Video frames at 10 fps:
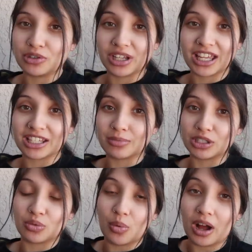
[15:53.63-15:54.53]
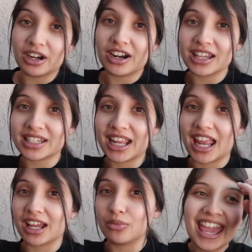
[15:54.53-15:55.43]
drinking as much water as I
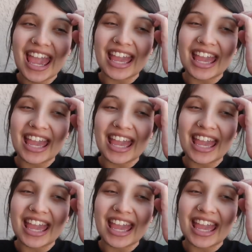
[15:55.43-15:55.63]
can.